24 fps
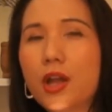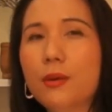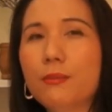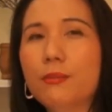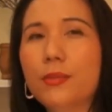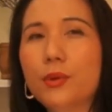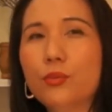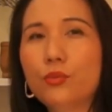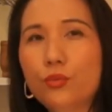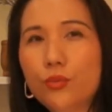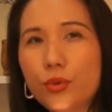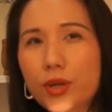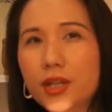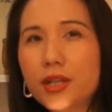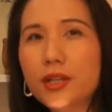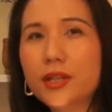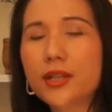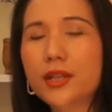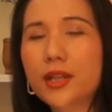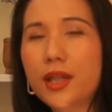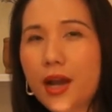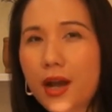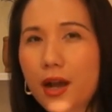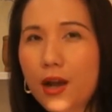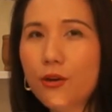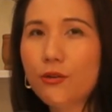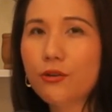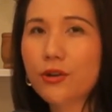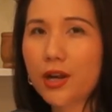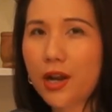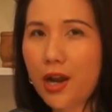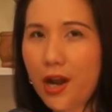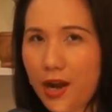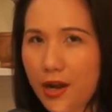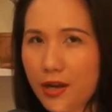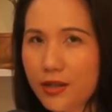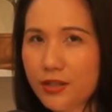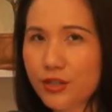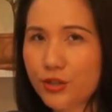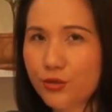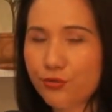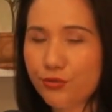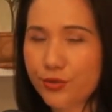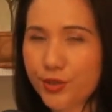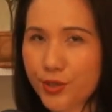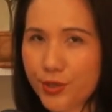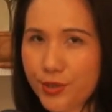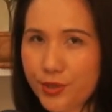But without
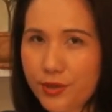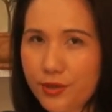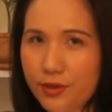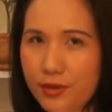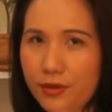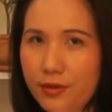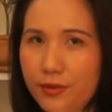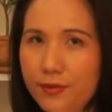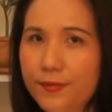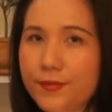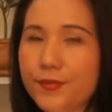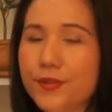cash reserve,